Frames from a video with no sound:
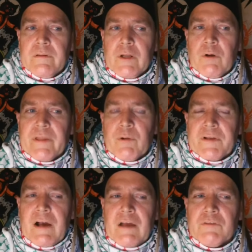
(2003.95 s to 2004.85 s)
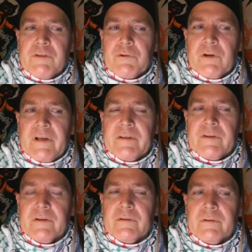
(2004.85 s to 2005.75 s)
you know, they were constantly trying
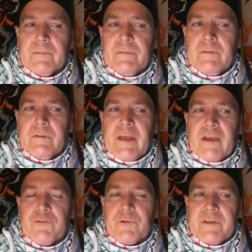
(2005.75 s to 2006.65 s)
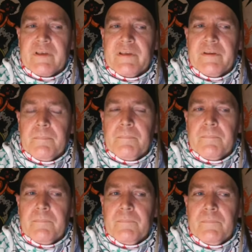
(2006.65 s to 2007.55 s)
to extricate
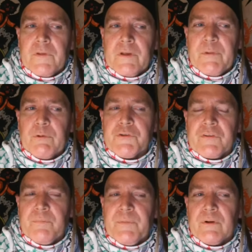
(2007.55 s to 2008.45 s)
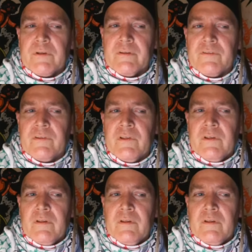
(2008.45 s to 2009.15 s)
the Khmer Rouge experience